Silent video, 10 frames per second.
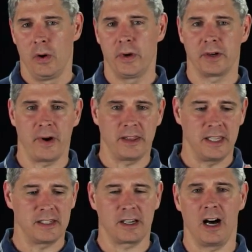We can write
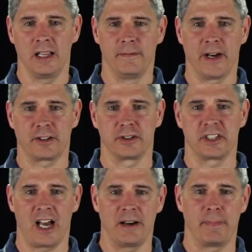these column vectors
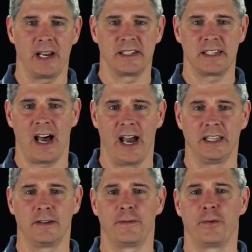side by
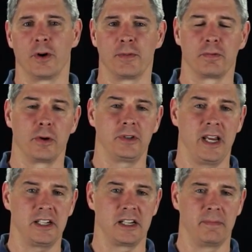side to form the
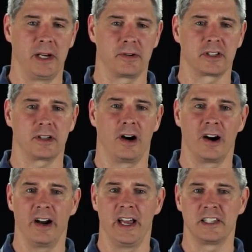rotation matrix
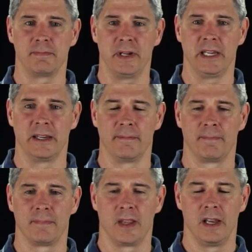RSB.
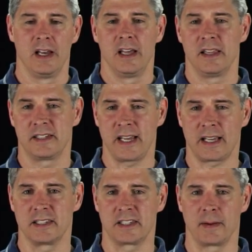The
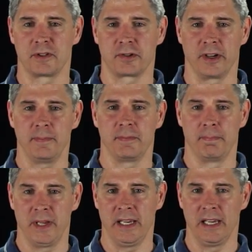second
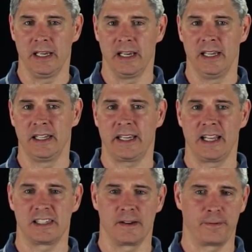subscript, B,
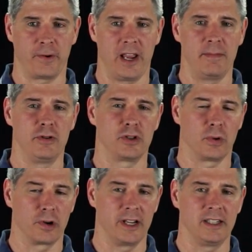indicates the frame whose
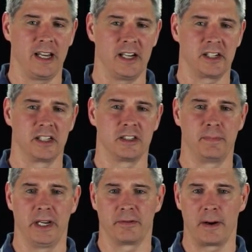orientation is
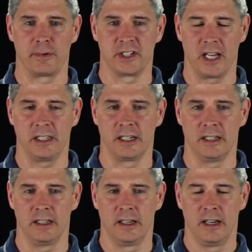being
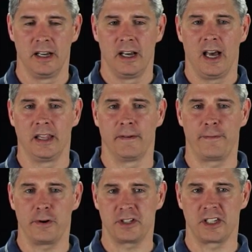represented, and the
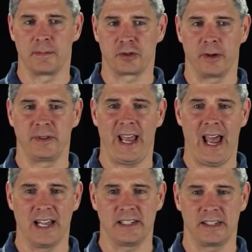first subscript,
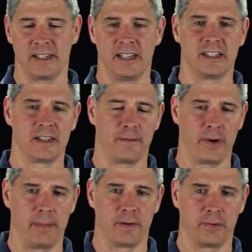S, is the
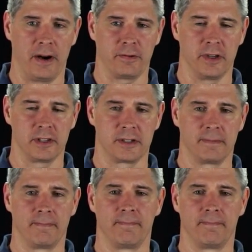frame of reference.